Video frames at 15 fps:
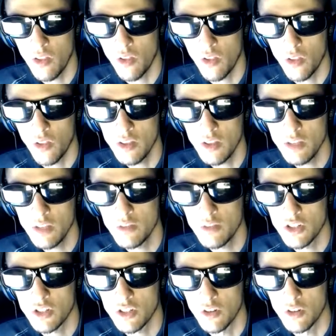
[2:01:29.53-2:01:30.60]
that seems
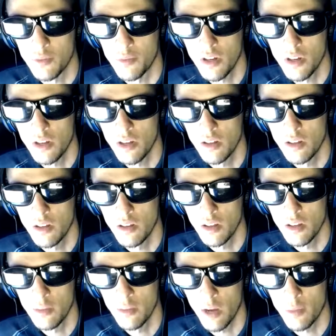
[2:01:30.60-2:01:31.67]
stupid,
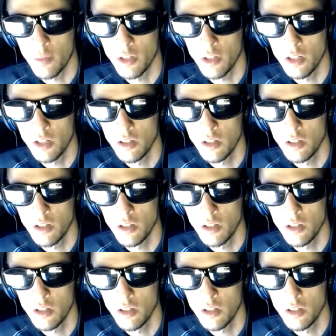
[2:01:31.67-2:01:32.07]
in my opinion.